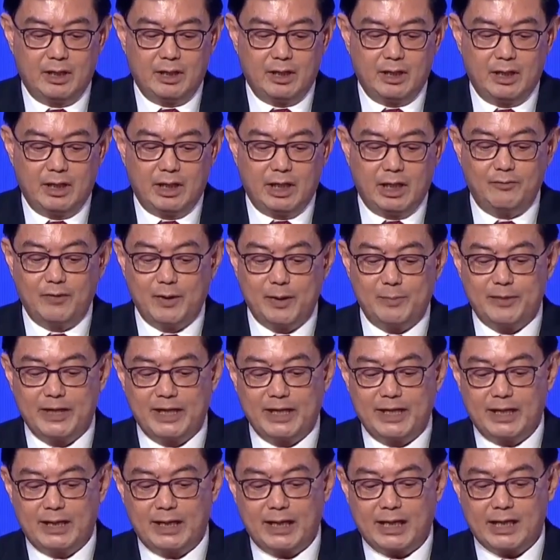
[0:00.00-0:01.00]
If we
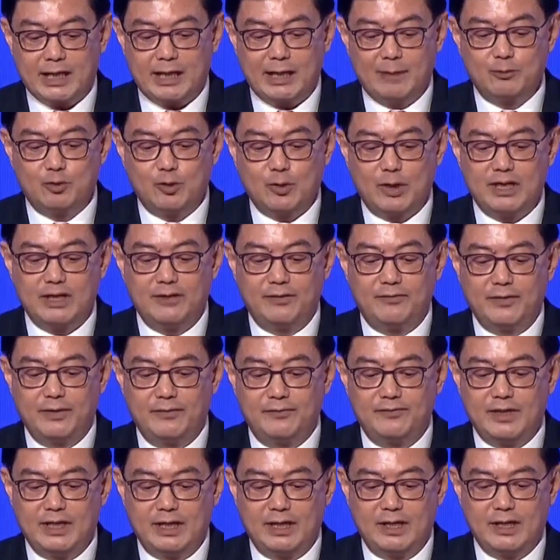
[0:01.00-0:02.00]
predict that come
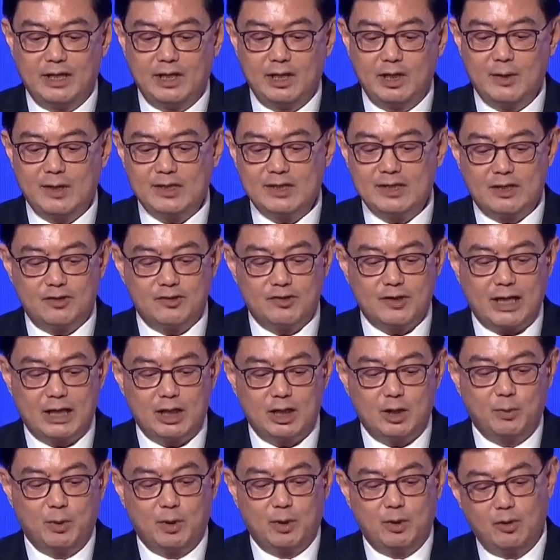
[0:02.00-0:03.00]
2050, the US and China
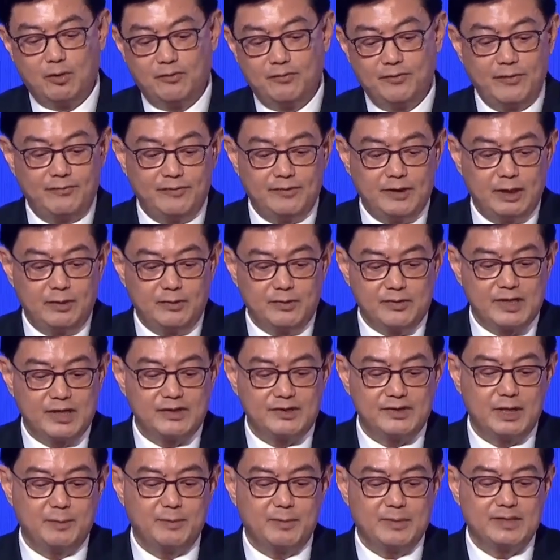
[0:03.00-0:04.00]
will hold 50 to
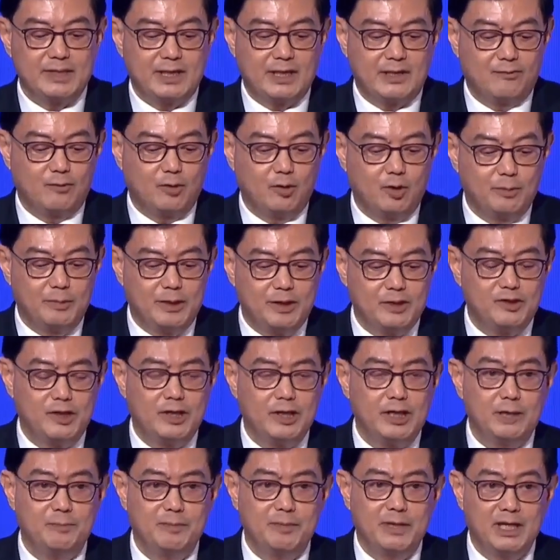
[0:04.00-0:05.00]
60% of global
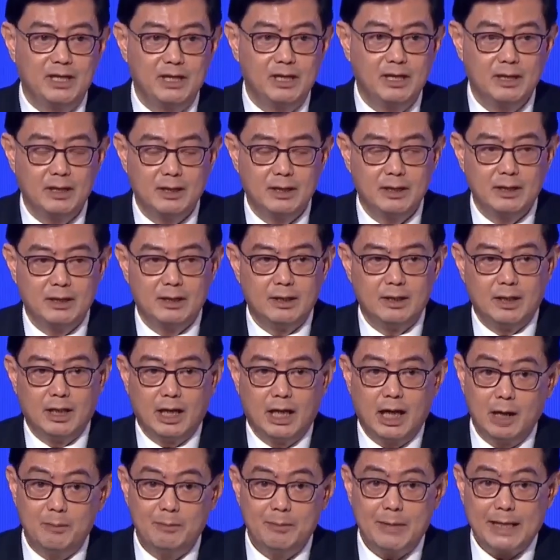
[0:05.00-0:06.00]
GDP,
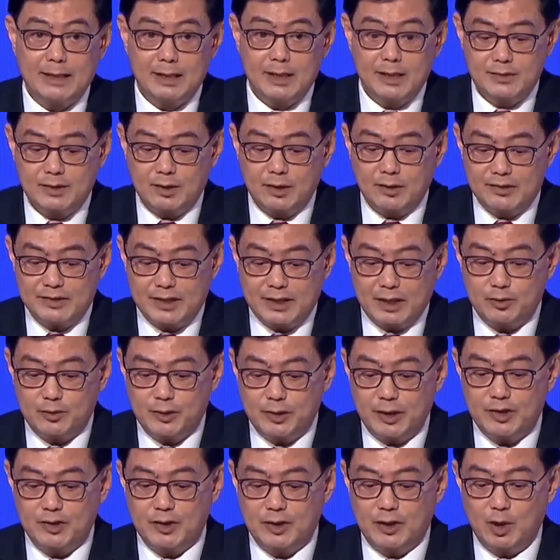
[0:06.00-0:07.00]
how might this
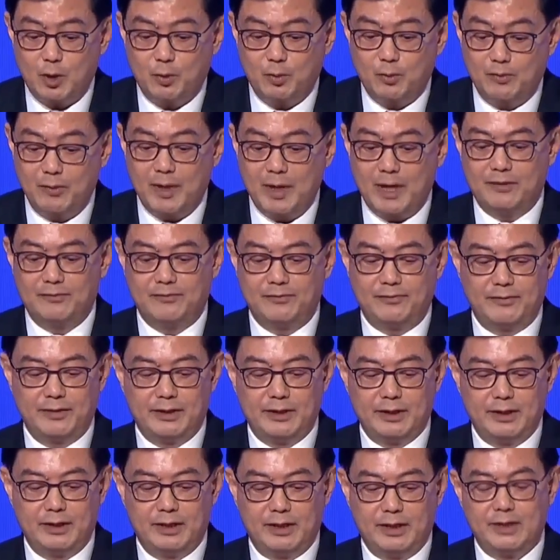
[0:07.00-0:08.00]
concentration of wealth
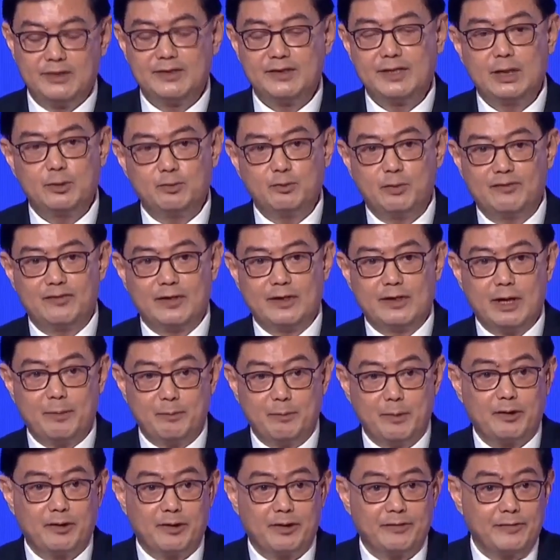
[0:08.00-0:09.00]
sit with the
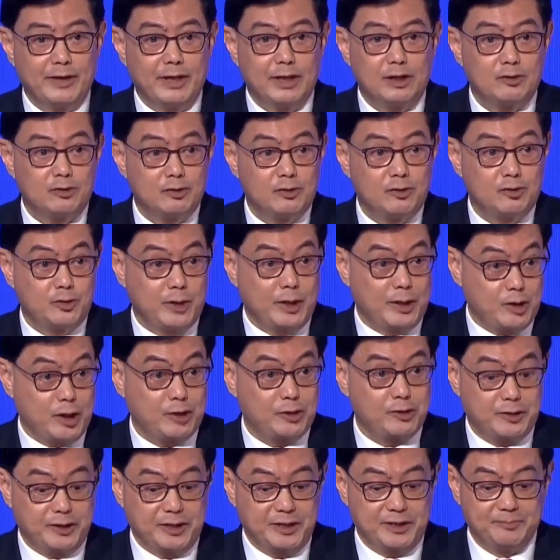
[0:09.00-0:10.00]
demographic trajectory.